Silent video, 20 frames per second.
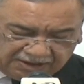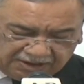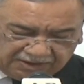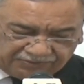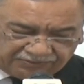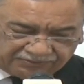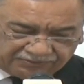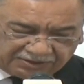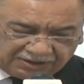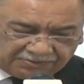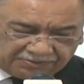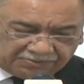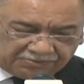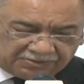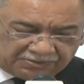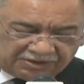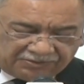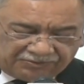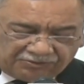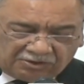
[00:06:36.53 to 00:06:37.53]
Some
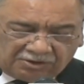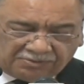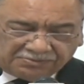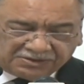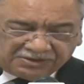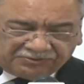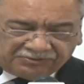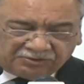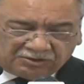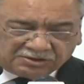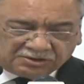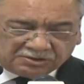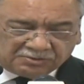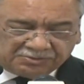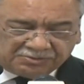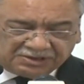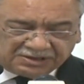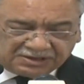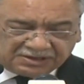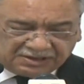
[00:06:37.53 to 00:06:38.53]
reforms have also
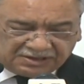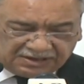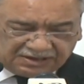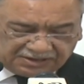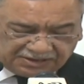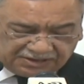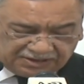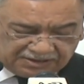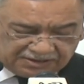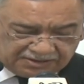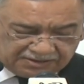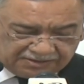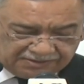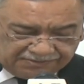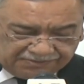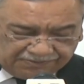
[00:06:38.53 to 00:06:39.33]
been suggested,